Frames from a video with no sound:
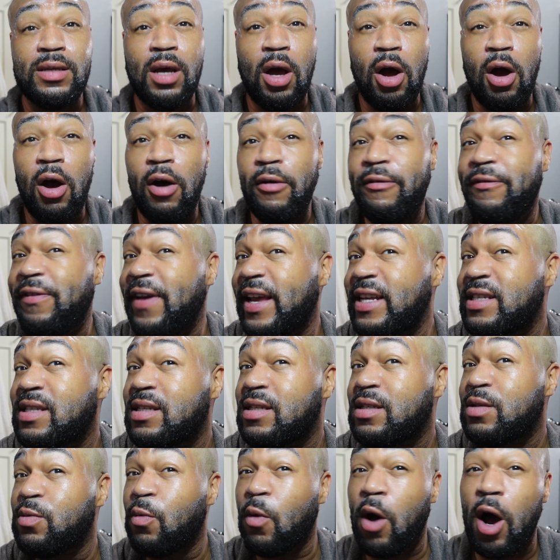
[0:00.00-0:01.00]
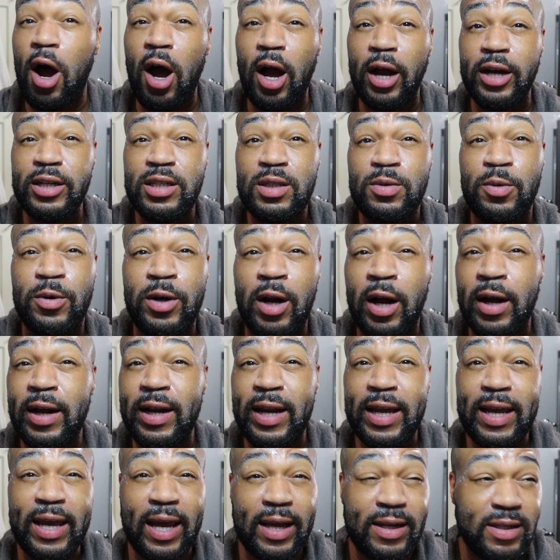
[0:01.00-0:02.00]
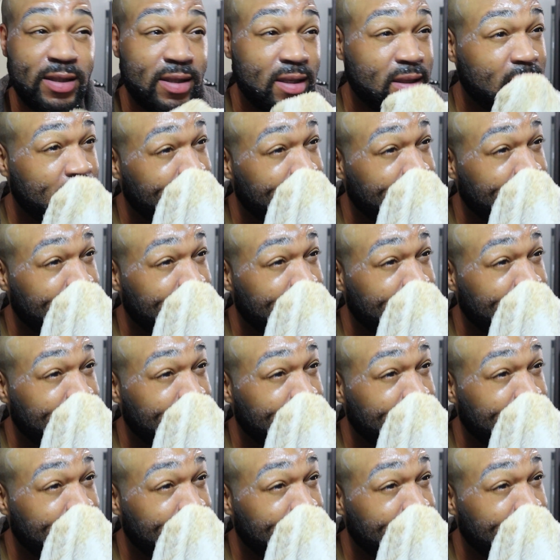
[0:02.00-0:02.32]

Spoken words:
so face is washed. We're not going to get into